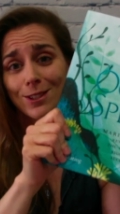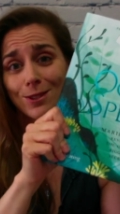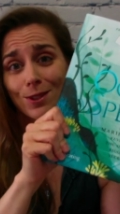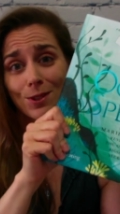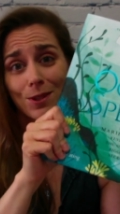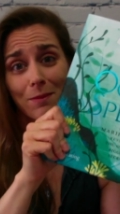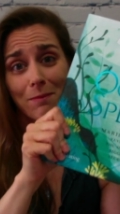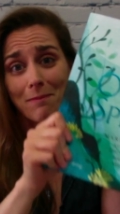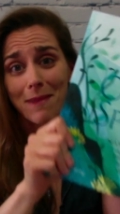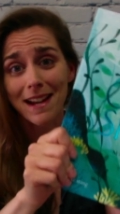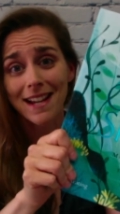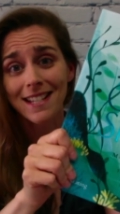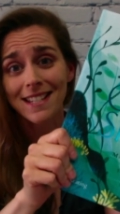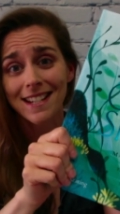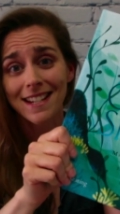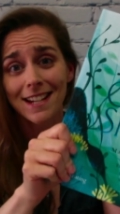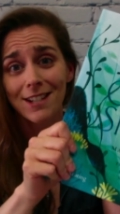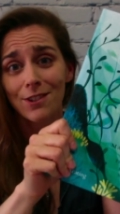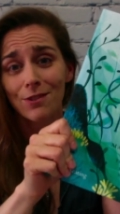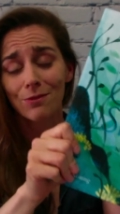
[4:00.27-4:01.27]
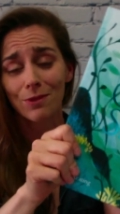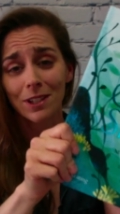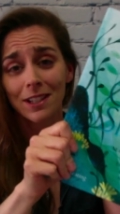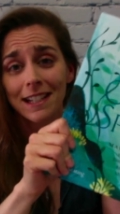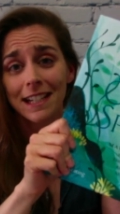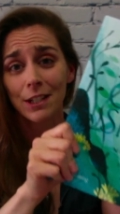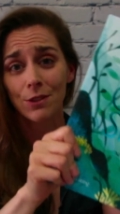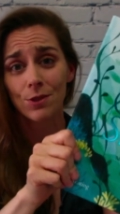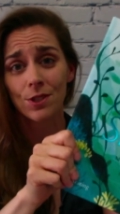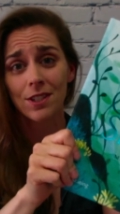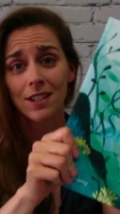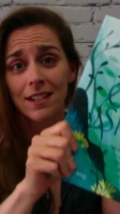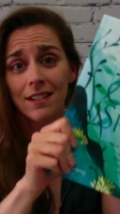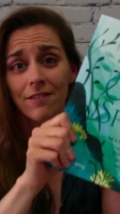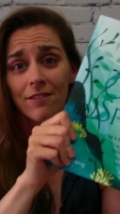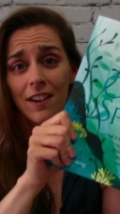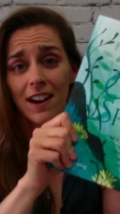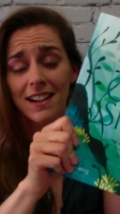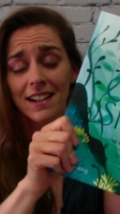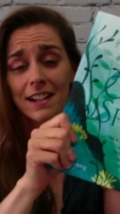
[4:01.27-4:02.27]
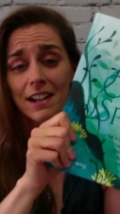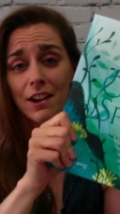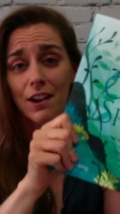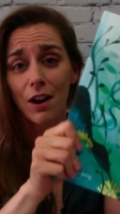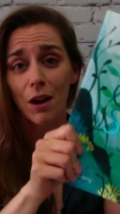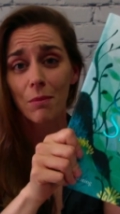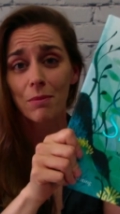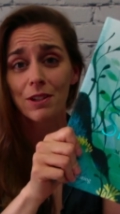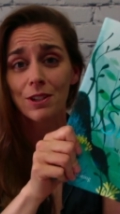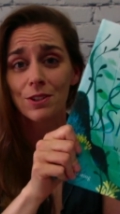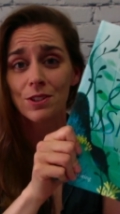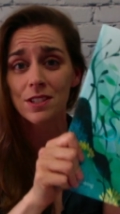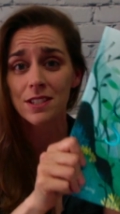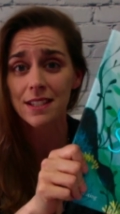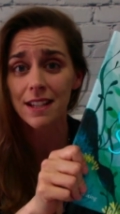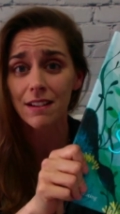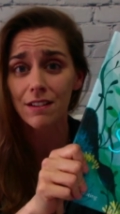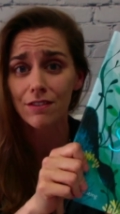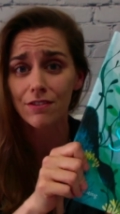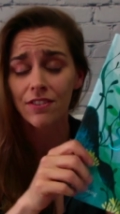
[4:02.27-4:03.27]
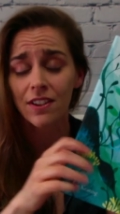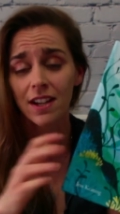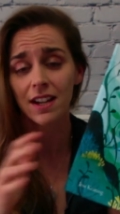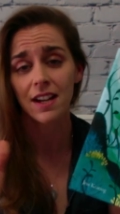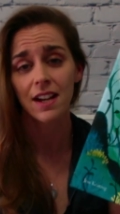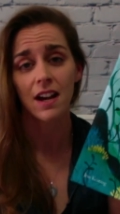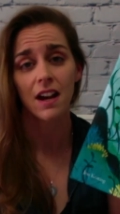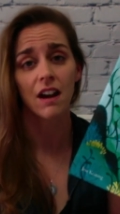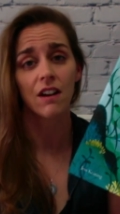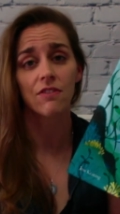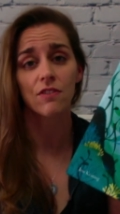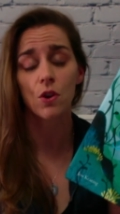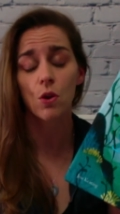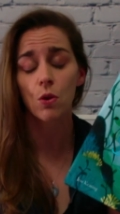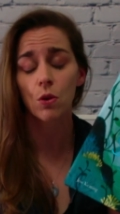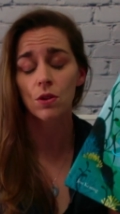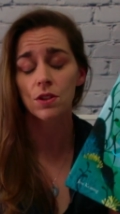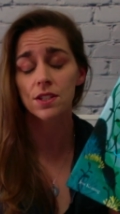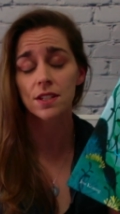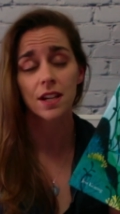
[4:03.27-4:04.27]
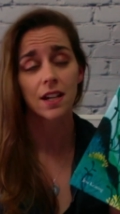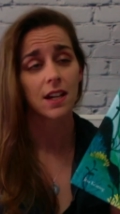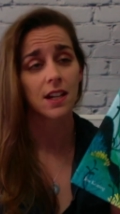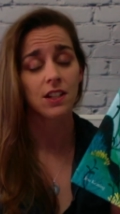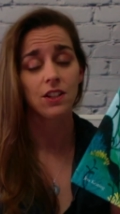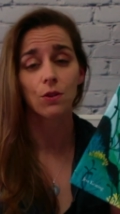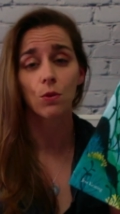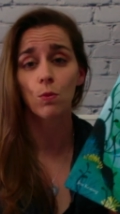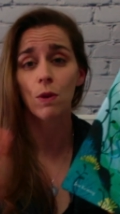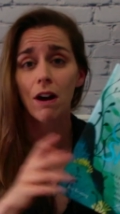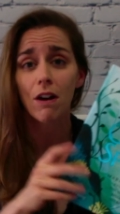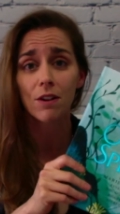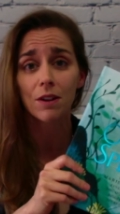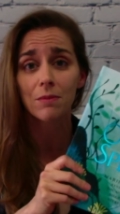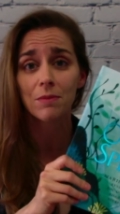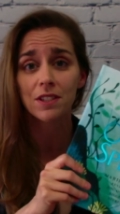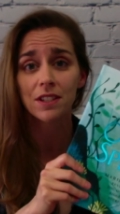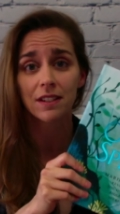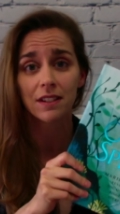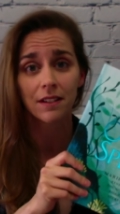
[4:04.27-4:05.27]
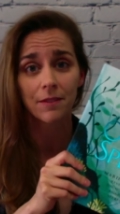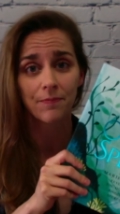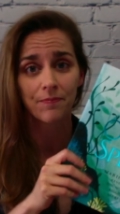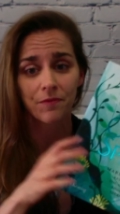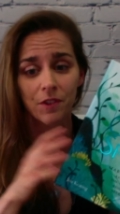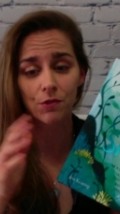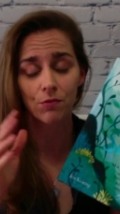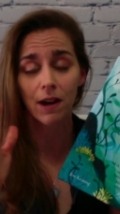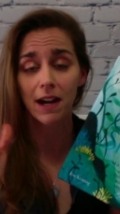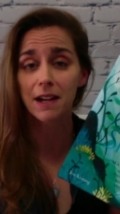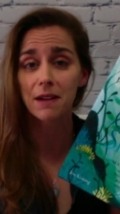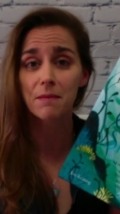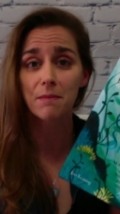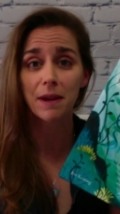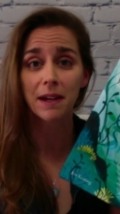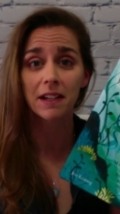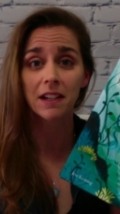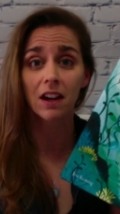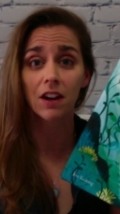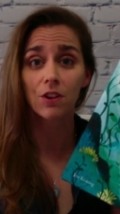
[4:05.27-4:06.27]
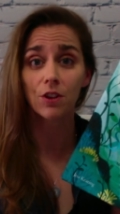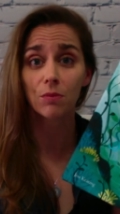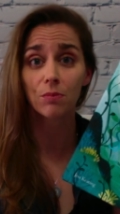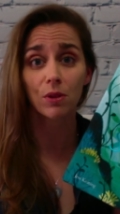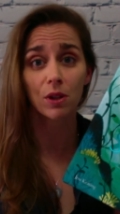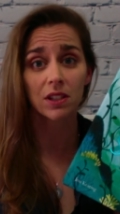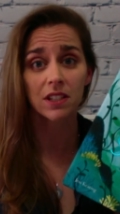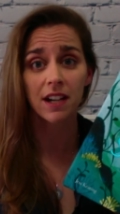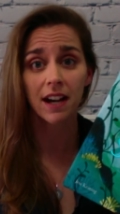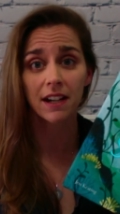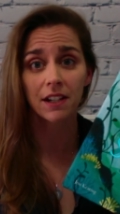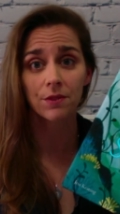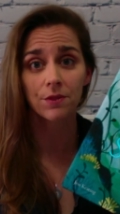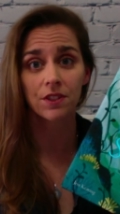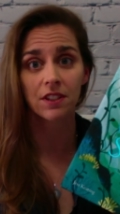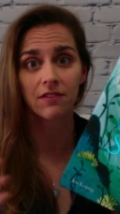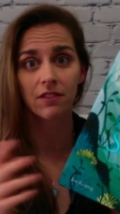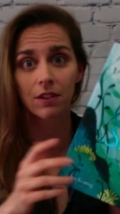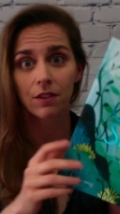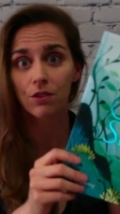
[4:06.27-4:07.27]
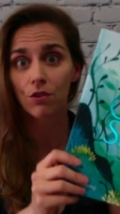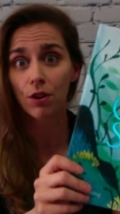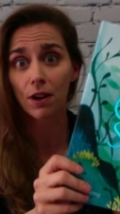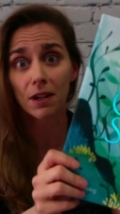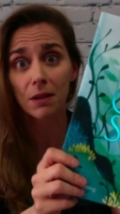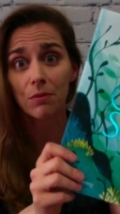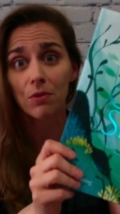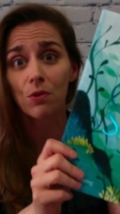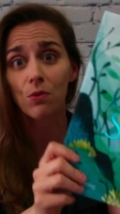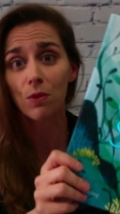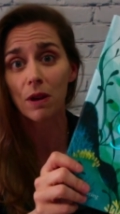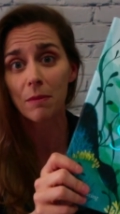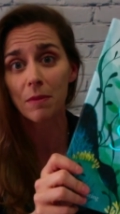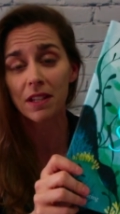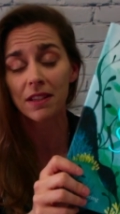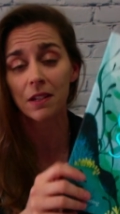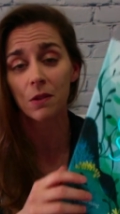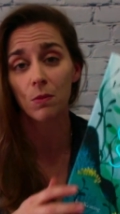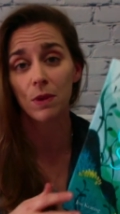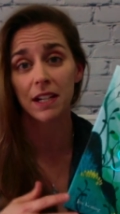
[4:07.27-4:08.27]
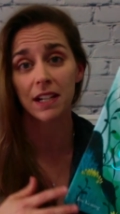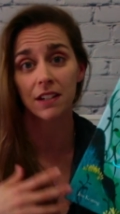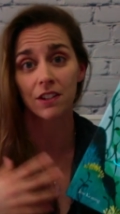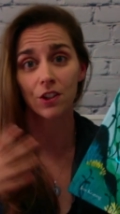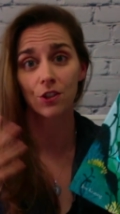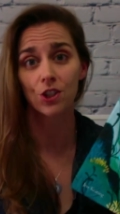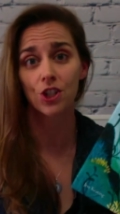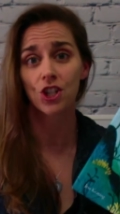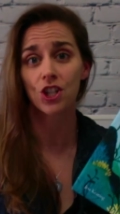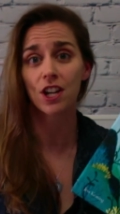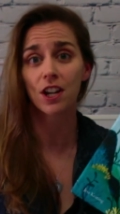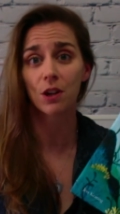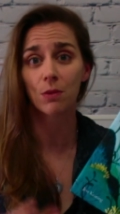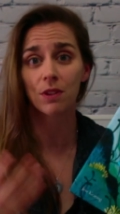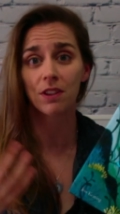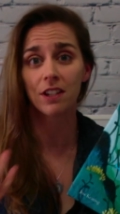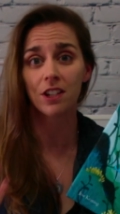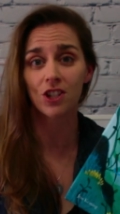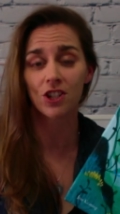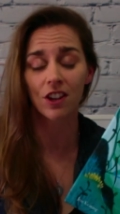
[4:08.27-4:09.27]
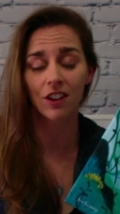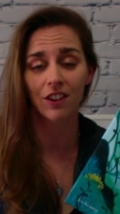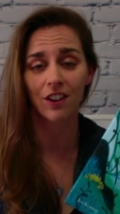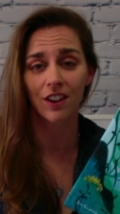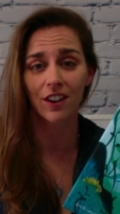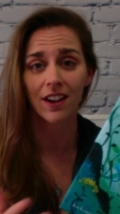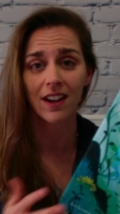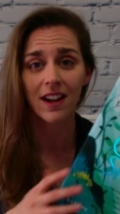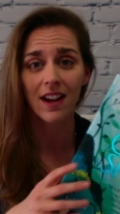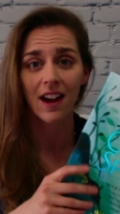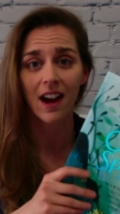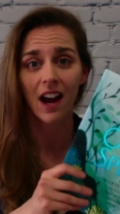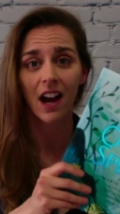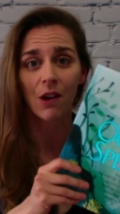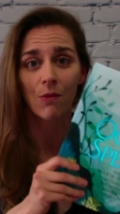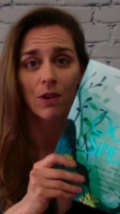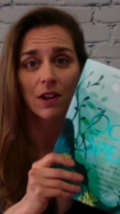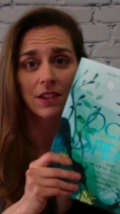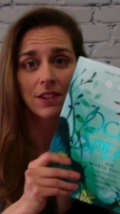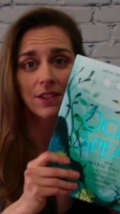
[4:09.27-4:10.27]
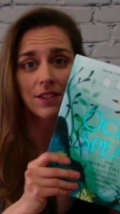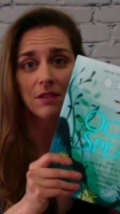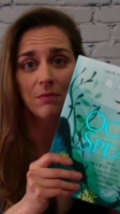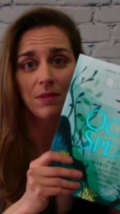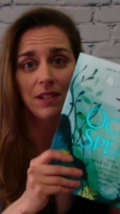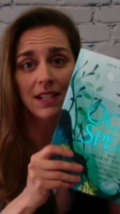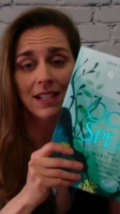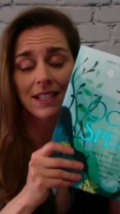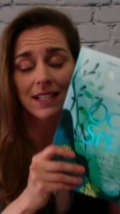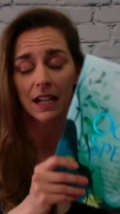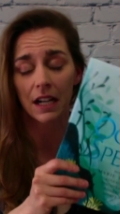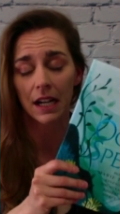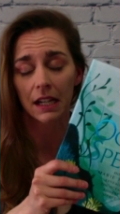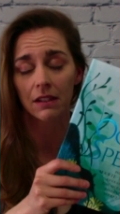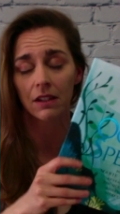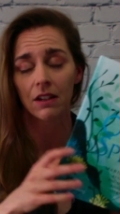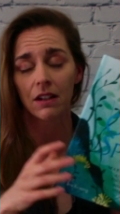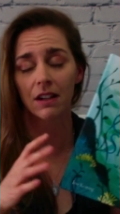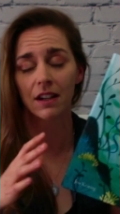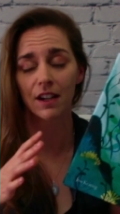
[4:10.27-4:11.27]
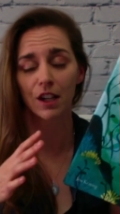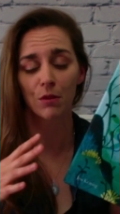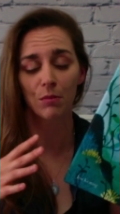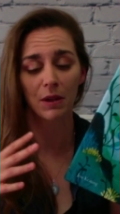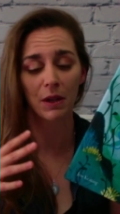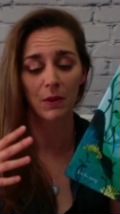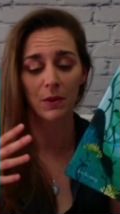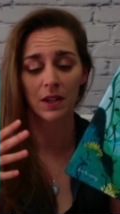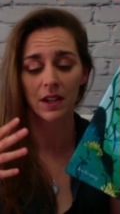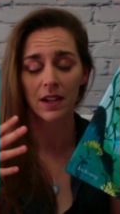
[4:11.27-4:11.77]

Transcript: looks amazing and you're really interested in finding a copy yourself. Of course, you're welcome to recommend other book titles of incredible women that we can all share with each other. I want this to be a dialogue about